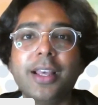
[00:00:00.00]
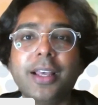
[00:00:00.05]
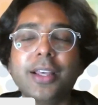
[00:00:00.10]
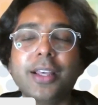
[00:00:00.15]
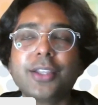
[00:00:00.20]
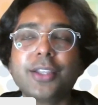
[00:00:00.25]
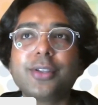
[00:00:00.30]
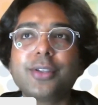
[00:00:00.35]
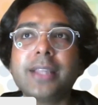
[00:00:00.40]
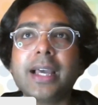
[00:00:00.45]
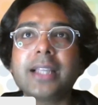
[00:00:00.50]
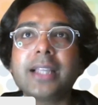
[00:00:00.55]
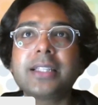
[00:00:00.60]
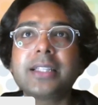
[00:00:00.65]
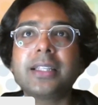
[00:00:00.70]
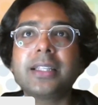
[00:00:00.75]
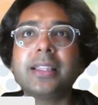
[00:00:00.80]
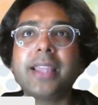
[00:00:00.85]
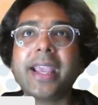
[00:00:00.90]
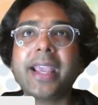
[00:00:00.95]
so
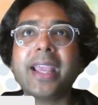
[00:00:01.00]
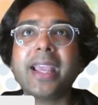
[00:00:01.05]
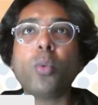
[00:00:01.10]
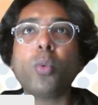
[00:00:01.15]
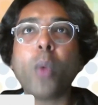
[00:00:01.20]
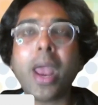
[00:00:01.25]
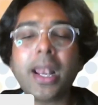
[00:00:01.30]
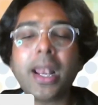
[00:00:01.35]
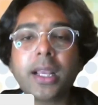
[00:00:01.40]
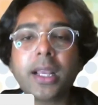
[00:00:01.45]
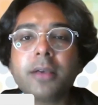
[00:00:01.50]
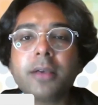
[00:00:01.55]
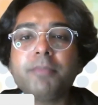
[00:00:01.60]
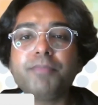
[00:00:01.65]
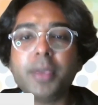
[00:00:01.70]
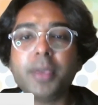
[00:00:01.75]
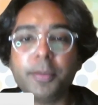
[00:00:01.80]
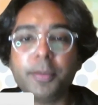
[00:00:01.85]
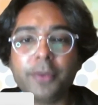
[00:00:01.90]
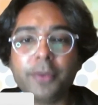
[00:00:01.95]
that they can welcome
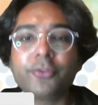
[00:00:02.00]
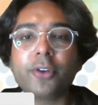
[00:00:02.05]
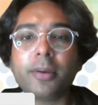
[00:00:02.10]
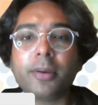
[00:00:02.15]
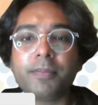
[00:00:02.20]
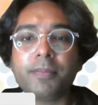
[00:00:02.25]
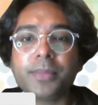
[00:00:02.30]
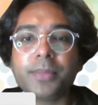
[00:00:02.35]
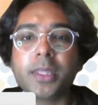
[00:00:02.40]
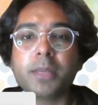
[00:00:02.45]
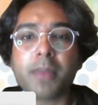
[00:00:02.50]
people from